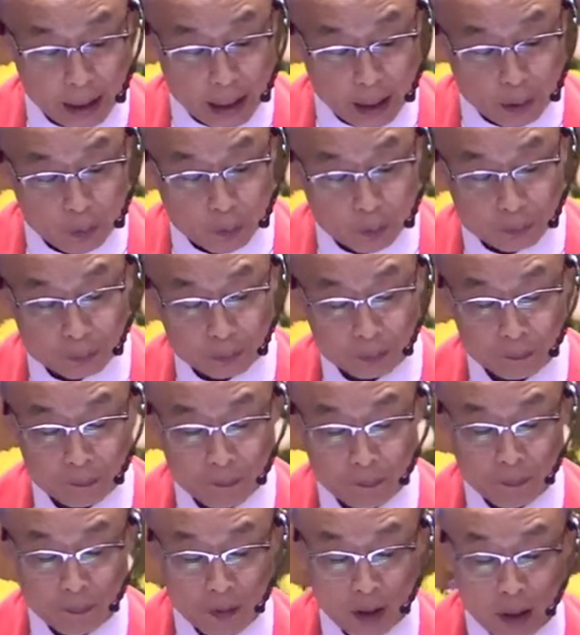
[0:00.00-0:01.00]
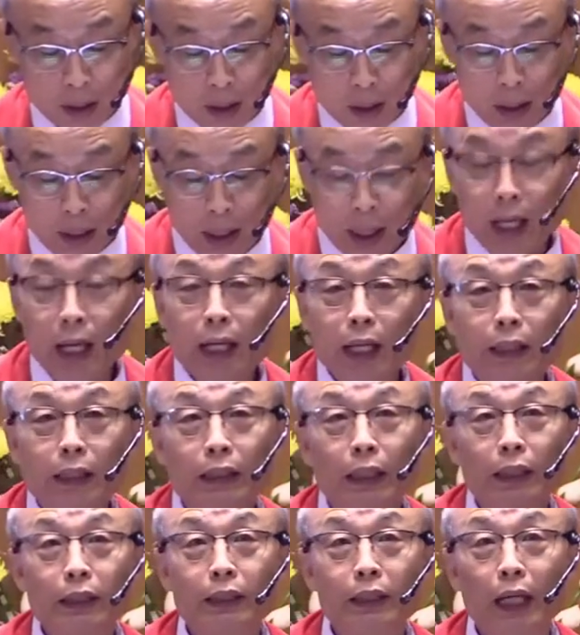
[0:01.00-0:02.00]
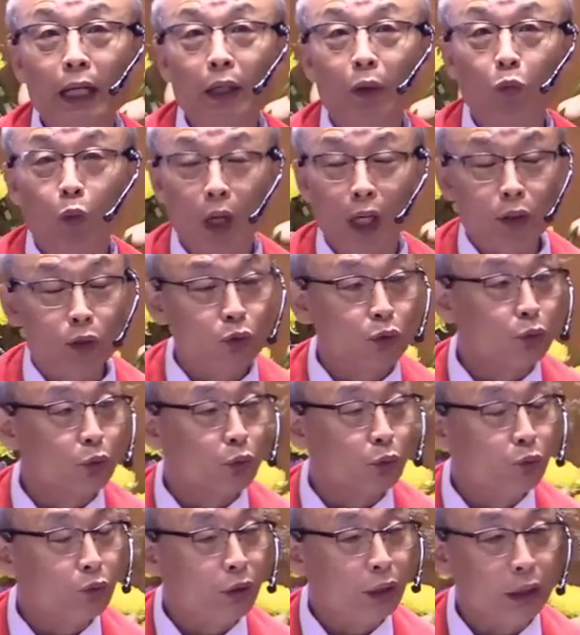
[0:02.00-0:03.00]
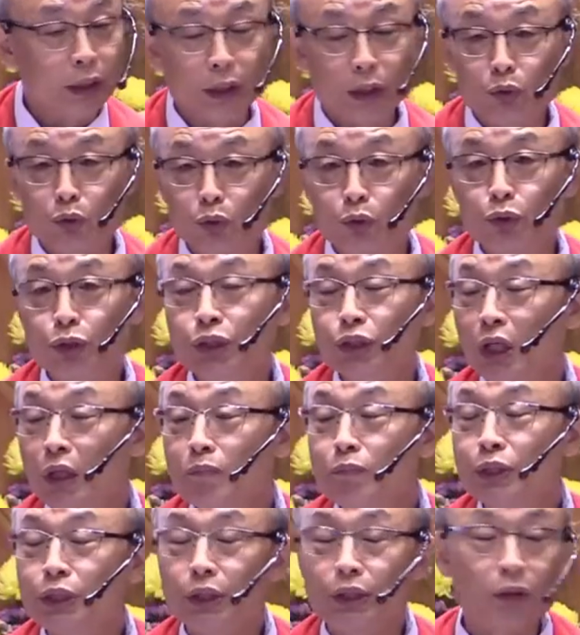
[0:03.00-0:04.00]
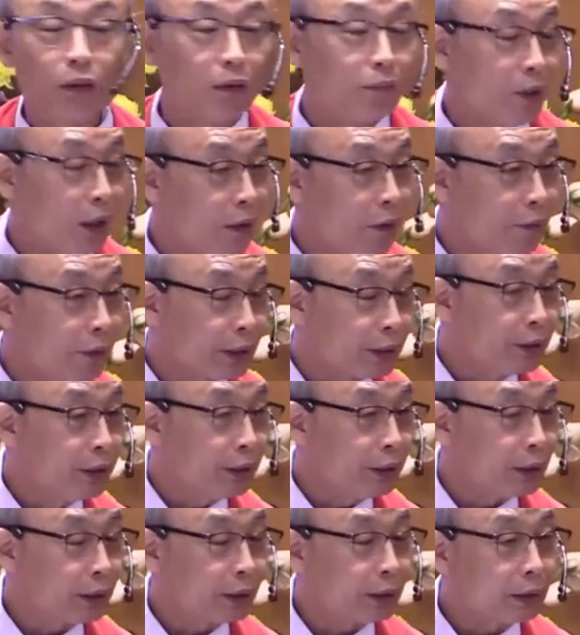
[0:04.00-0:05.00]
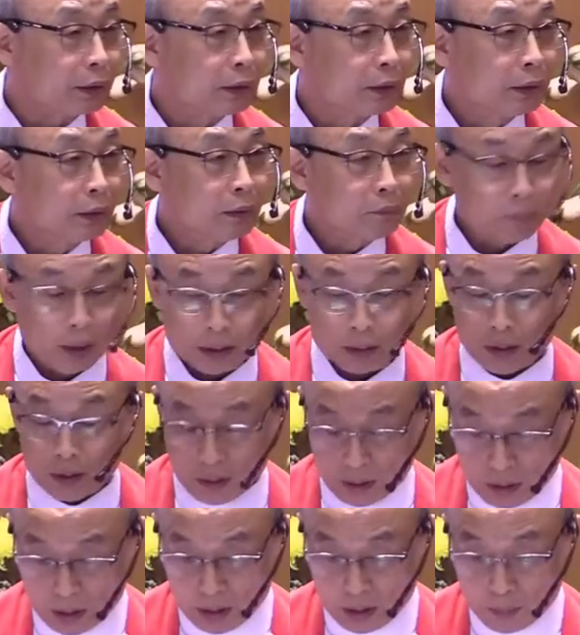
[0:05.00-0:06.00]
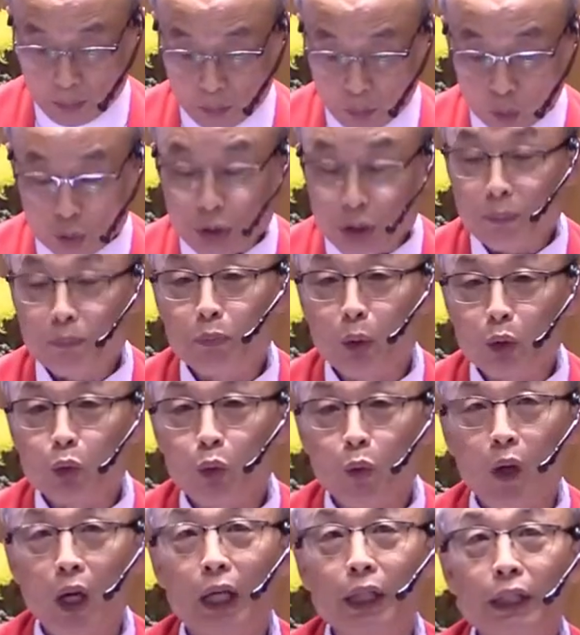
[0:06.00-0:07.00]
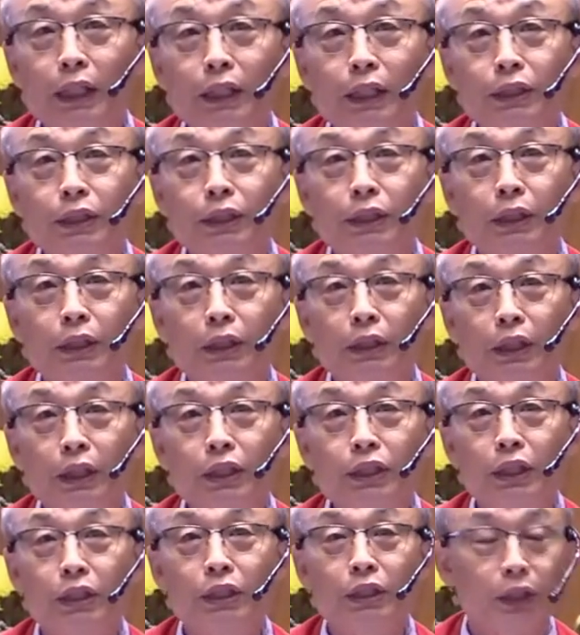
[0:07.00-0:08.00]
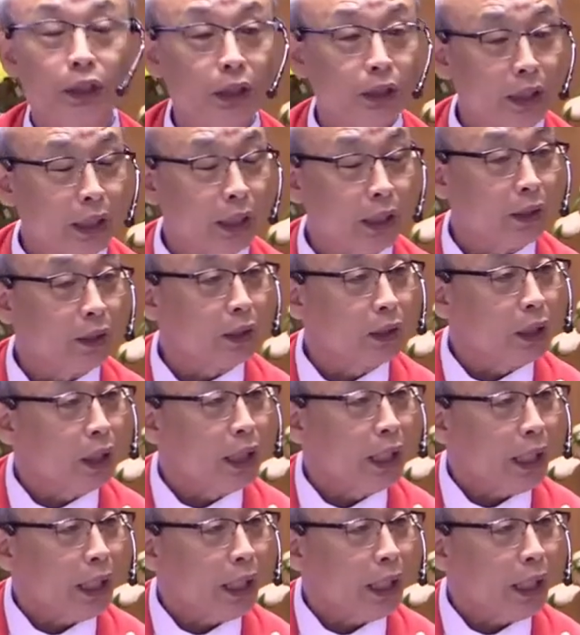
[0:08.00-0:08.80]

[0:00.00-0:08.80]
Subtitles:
Aaron. And they want to really do something about it here. But most important one is, this is their